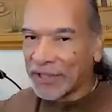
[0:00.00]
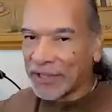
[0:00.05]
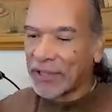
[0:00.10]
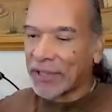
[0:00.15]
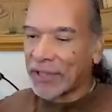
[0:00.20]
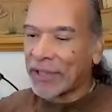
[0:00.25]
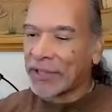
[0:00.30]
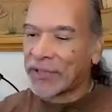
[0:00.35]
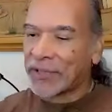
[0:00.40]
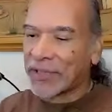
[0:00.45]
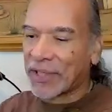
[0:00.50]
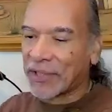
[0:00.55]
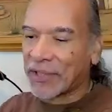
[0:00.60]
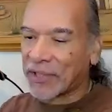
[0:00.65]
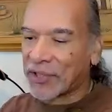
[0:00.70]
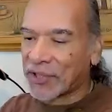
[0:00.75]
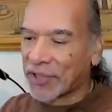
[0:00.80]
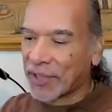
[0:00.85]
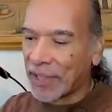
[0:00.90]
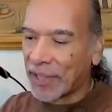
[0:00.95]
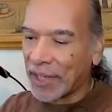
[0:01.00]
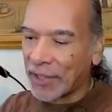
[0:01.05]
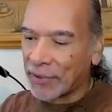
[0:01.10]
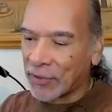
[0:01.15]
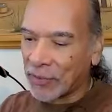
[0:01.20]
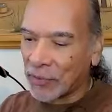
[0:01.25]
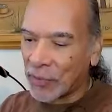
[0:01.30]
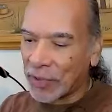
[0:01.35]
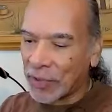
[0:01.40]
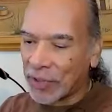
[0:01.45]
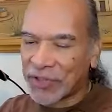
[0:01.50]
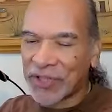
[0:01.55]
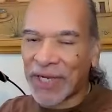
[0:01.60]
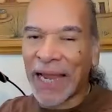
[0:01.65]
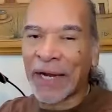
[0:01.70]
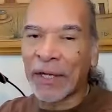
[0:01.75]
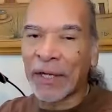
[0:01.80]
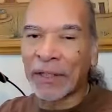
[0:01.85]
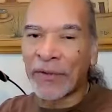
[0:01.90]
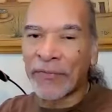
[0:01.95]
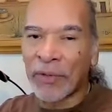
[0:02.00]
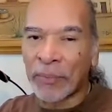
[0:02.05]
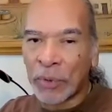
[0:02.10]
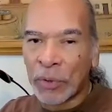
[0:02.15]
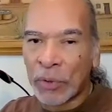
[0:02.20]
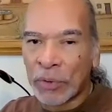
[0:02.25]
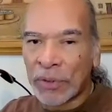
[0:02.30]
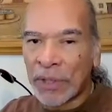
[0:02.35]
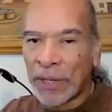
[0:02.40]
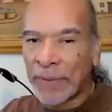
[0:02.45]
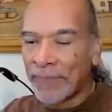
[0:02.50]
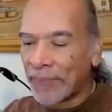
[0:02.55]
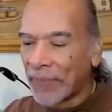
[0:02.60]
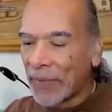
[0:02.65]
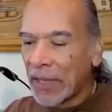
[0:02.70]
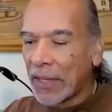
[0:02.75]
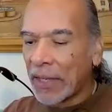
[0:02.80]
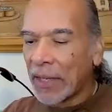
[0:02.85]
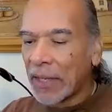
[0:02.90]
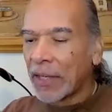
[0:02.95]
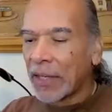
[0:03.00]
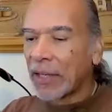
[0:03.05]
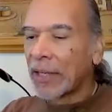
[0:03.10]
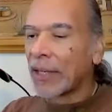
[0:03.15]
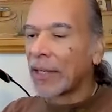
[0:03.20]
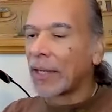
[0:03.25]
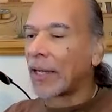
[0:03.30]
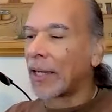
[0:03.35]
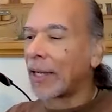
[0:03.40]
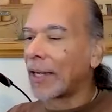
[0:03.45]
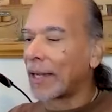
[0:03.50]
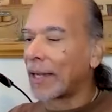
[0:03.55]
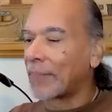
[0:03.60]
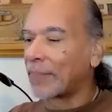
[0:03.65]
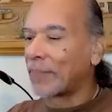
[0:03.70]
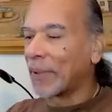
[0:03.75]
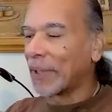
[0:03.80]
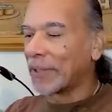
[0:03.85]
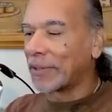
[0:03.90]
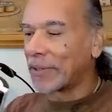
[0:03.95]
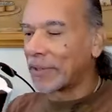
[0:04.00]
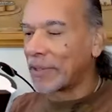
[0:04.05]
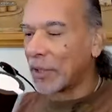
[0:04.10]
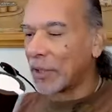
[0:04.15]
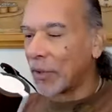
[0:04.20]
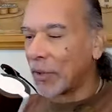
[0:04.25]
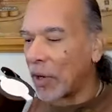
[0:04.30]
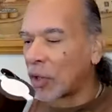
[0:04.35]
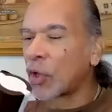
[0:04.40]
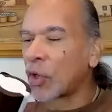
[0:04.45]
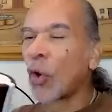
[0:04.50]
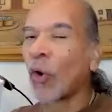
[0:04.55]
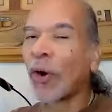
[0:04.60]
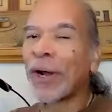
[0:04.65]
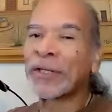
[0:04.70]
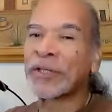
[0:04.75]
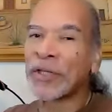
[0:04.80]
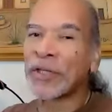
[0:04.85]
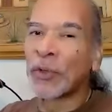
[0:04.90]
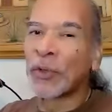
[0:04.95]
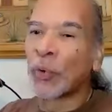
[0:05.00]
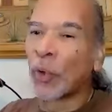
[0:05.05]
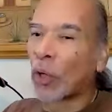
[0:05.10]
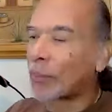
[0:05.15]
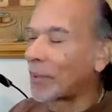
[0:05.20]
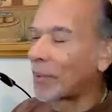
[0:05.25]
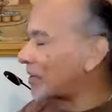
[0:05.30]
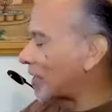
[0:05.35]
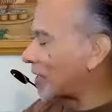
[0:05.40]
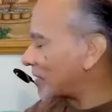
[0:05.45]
It's through the cycle of the moon. But according to the normas,